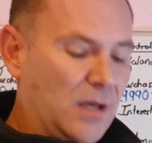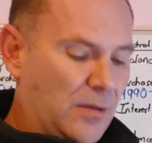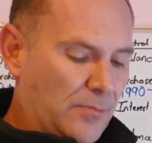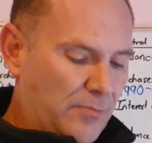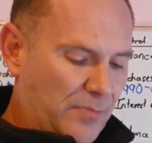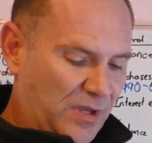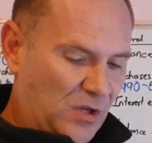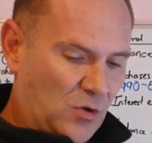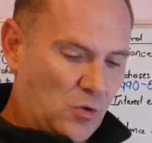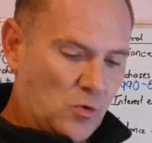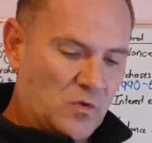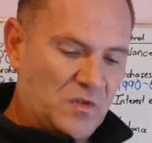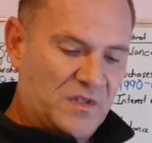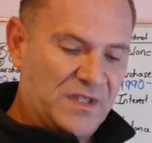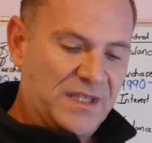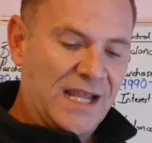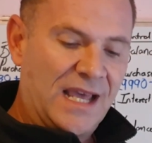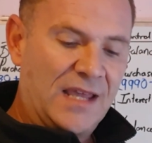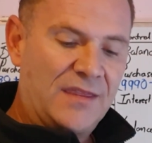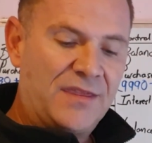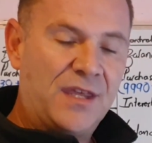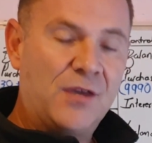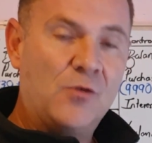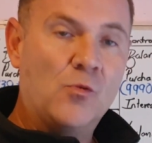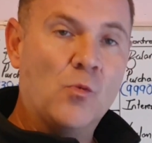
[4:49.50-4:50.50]
Because
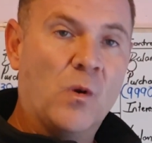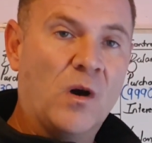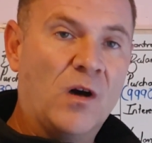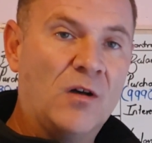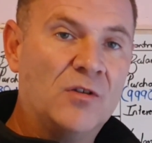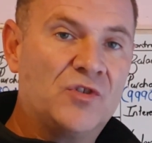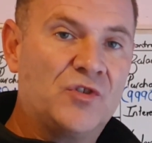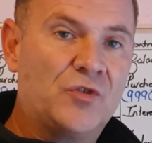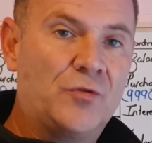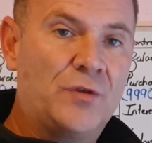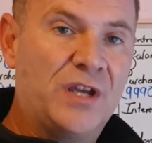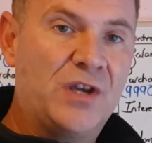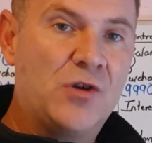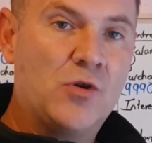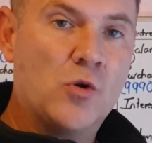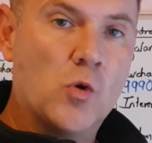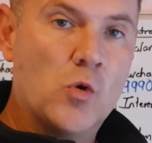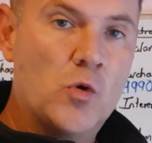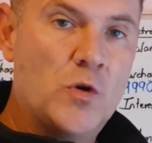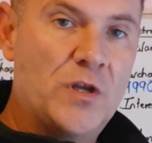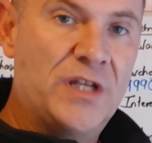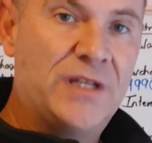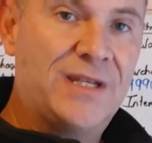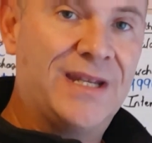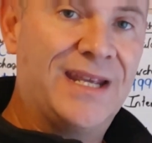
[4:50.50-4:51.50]
nothing was
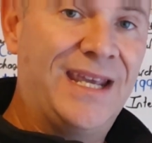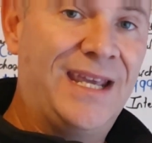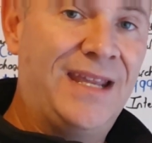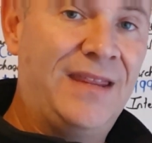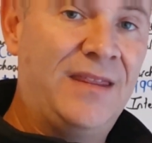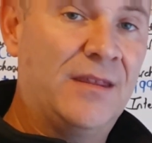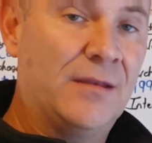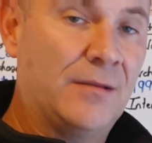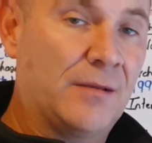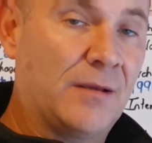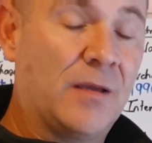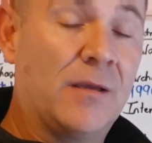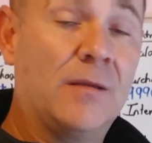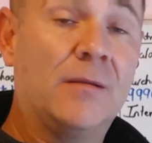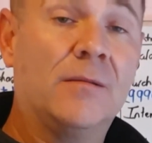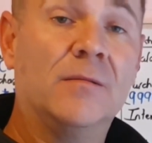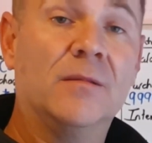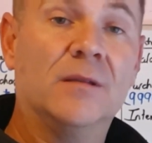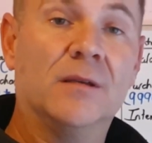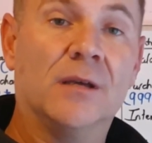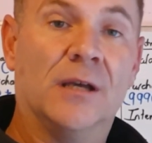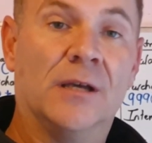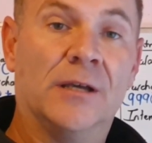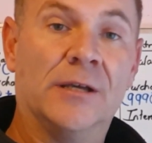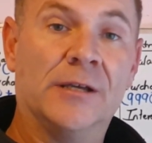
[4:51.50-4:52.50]
recorded in the
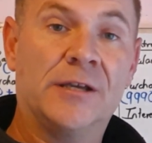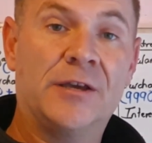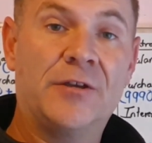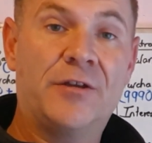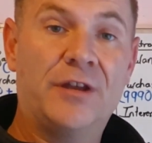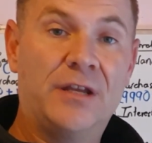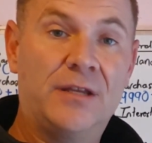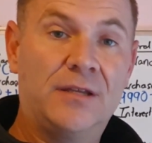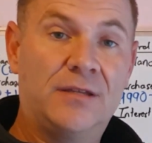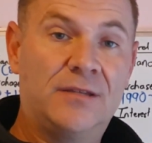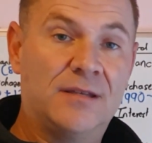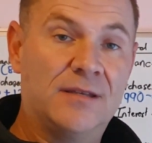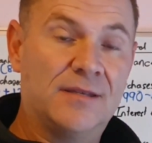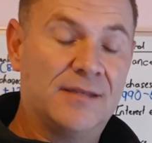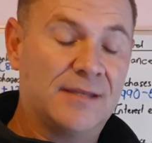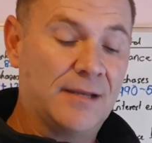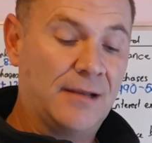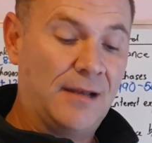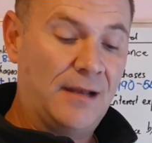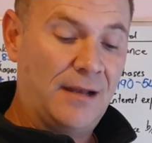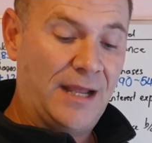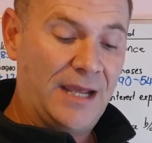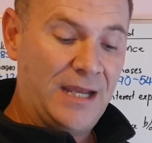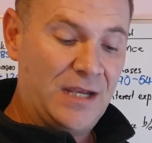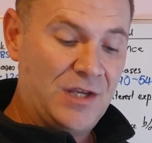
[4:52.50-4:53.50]
creditor's
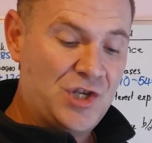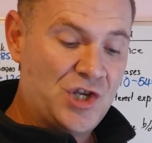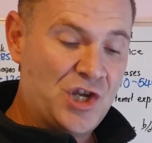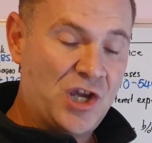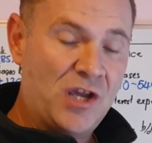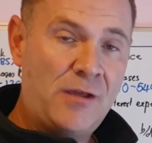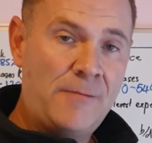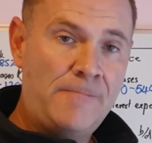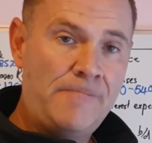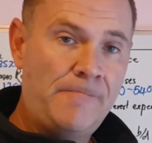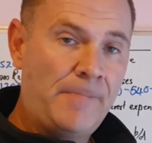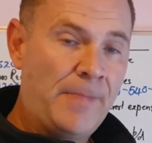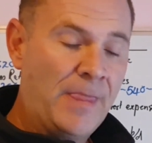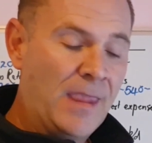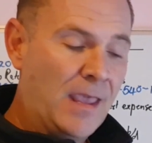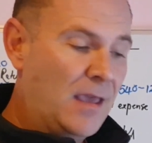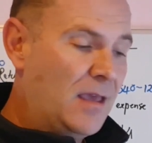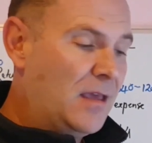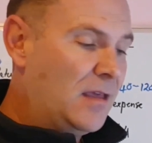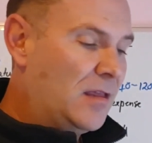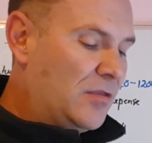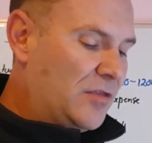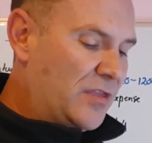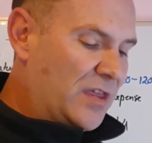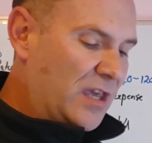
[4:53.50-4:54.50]
ledger,
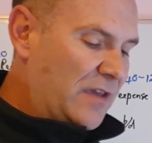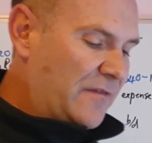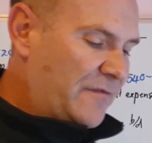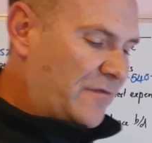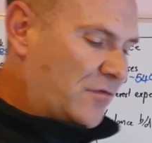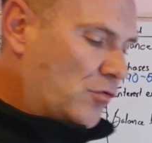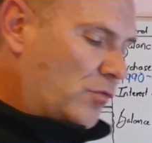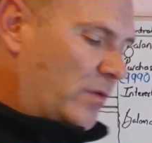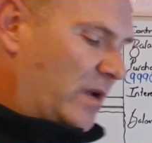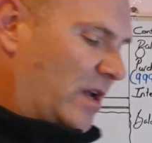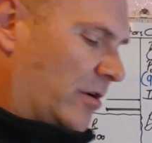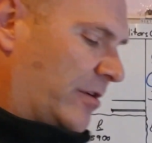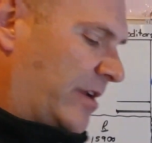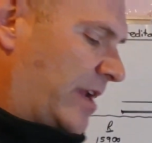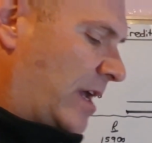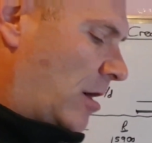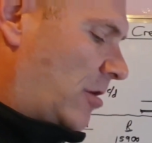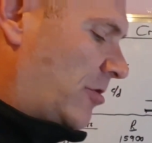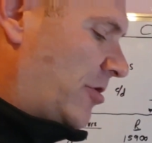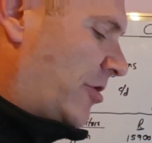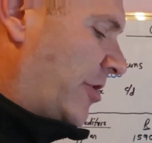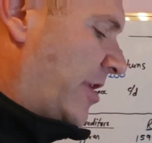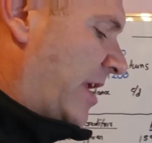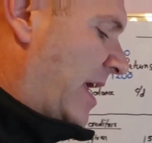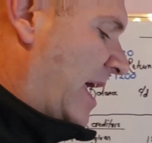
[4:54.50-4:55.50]
therefore we are
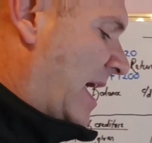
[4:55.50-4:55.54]
now going to